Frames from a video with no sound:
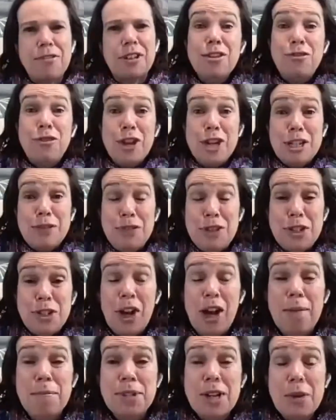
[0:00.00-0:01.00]
The first few
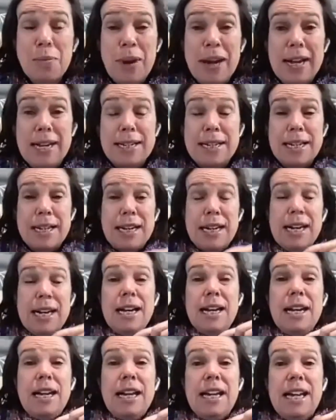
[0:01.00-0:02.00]
times I wound it,
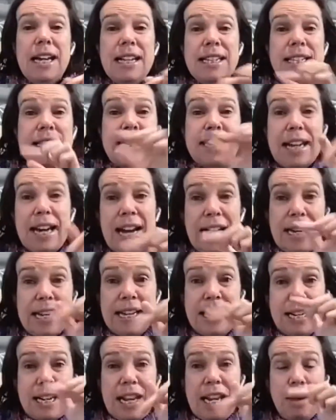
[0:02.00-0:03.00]
it
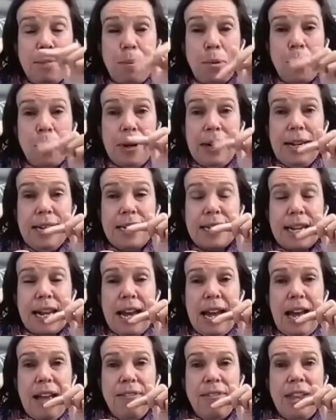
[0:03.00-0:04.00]
started at a point,
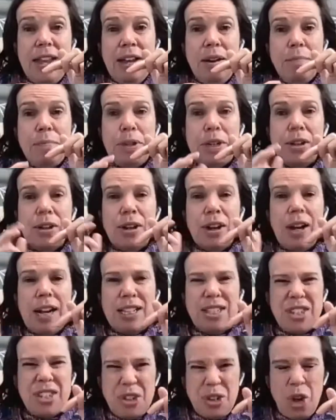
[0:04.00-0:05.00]
and then because
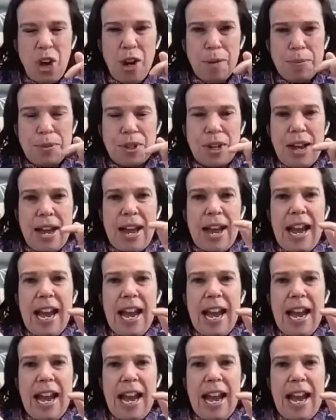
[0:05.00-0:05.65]
I stopped